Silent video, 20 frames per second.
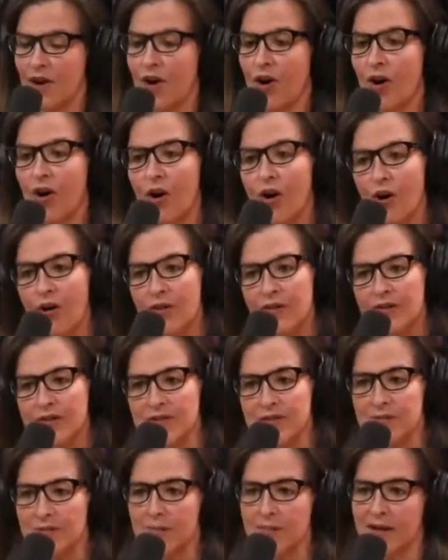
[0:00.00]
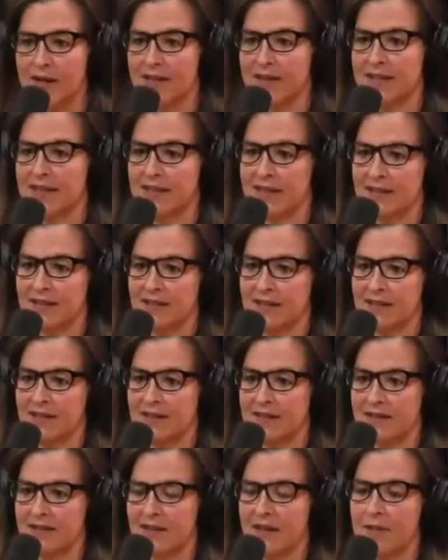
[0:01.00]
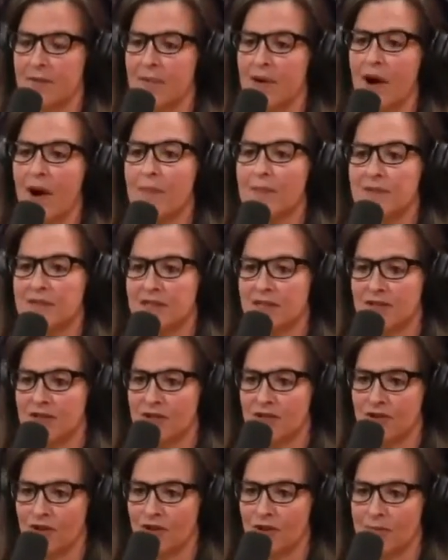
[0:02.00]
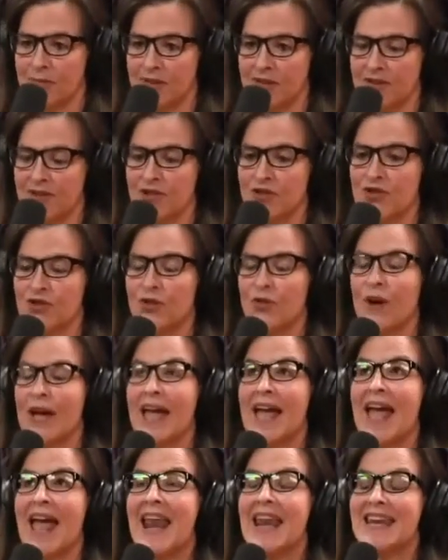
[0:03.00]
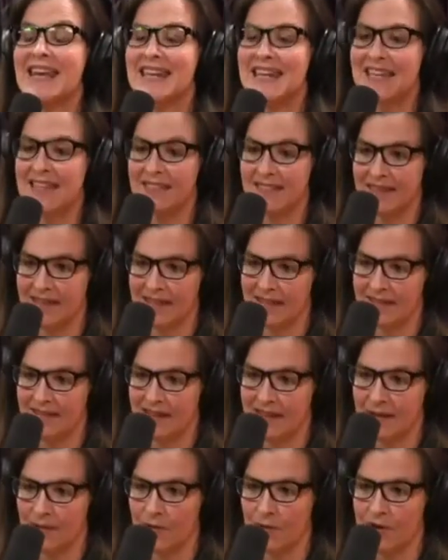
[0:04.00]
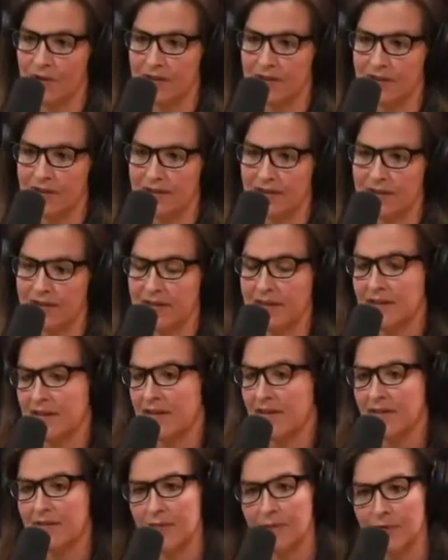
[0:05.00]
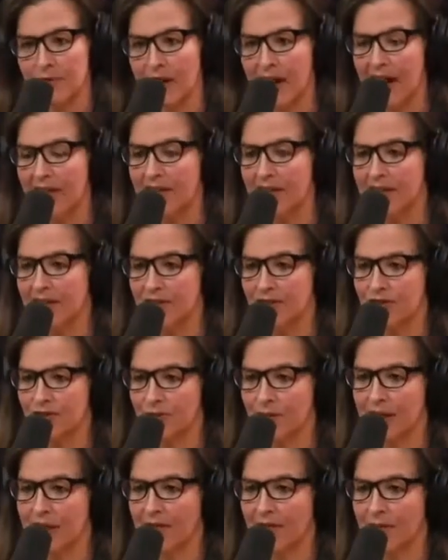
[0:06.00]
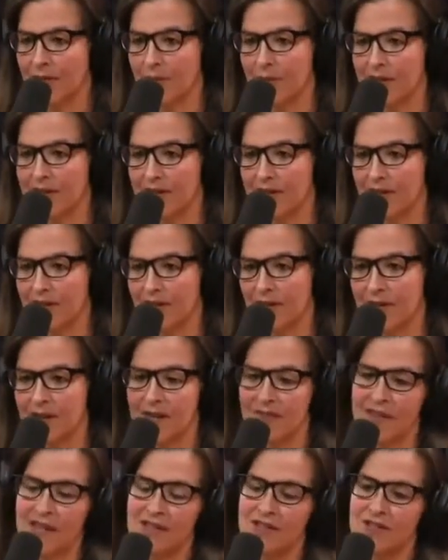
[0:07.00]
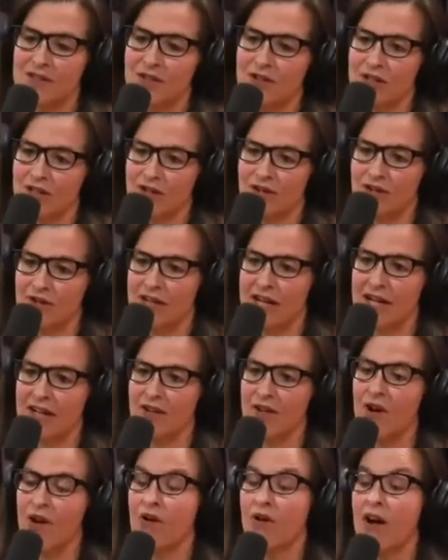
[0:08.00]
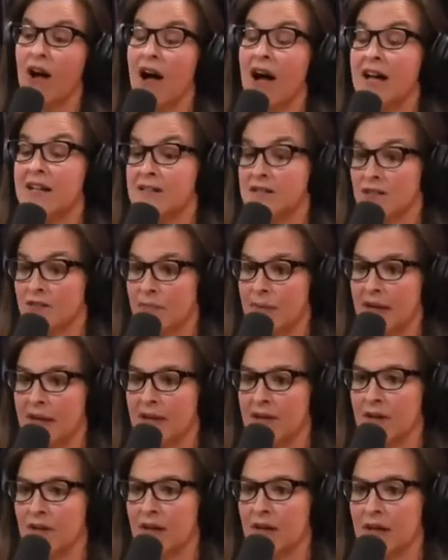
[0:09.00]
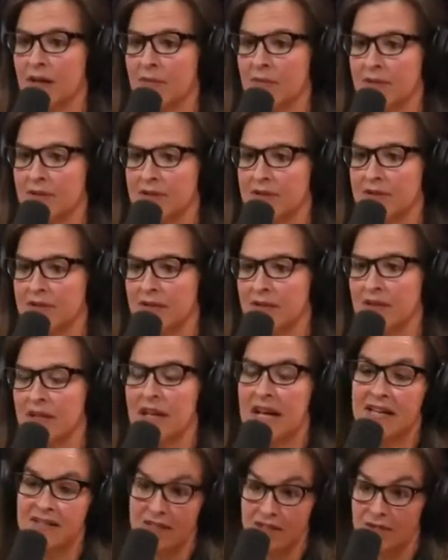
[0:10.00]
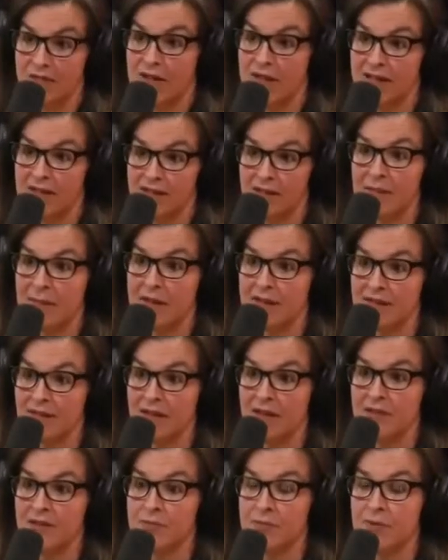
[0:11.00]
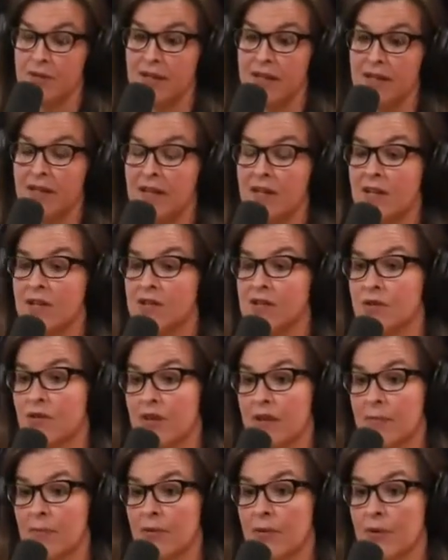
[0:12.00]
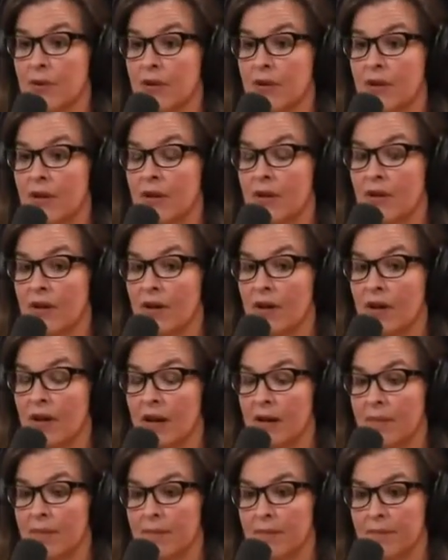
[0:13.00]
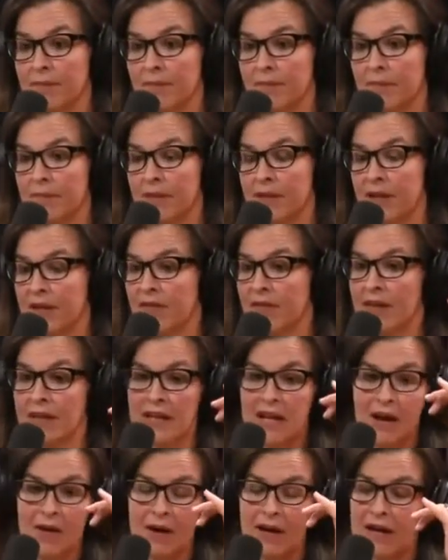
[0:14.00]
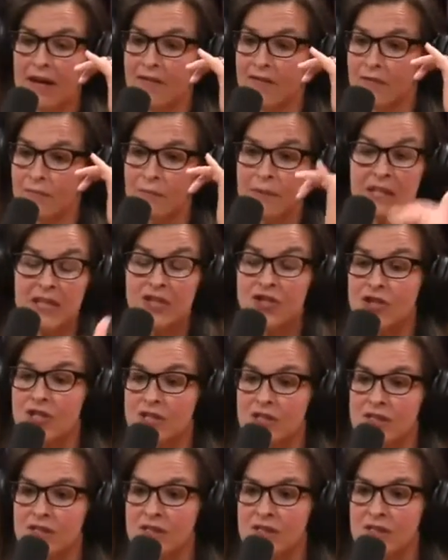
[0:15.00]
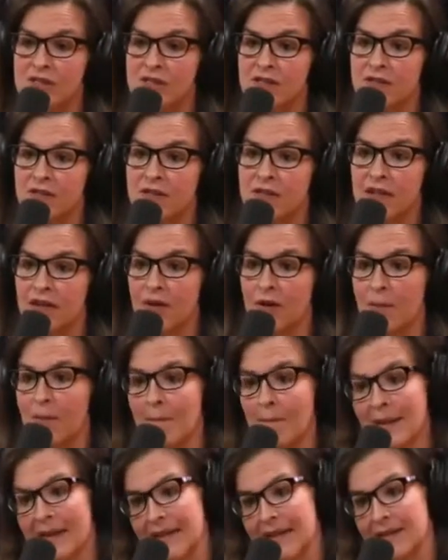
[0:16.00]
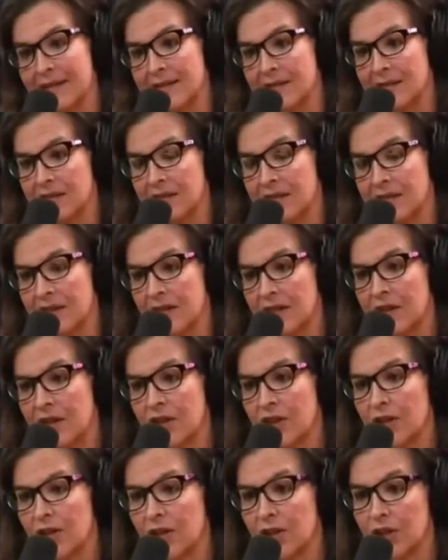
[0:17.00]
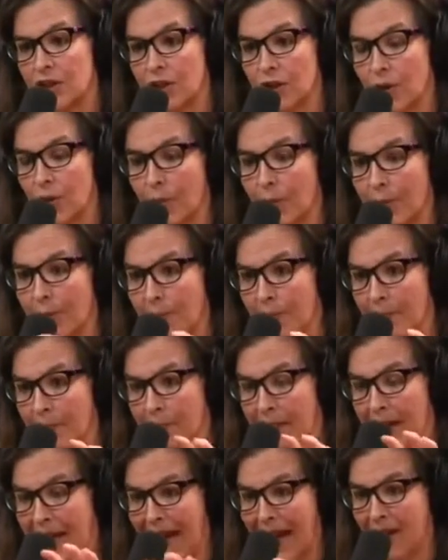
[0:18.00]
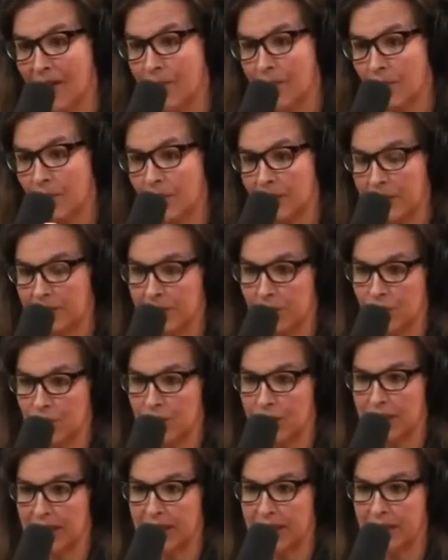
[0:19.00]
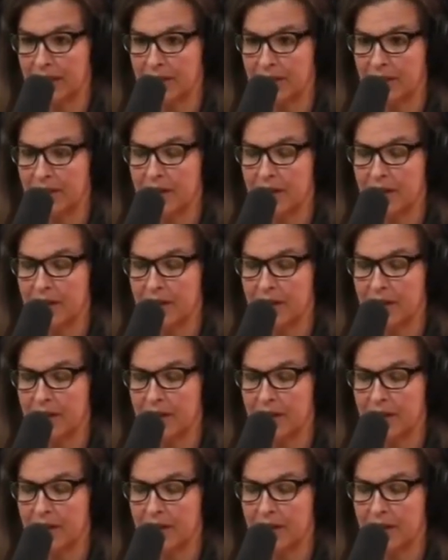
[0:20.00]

all this money got pumped into DARPA to do anything they wanted. The morality issue went out the window, and they started creating all kinds of biohybrids, as I write in The Pentagon's Brain. So they put, they now have pigeons that are mixed, animal and machine.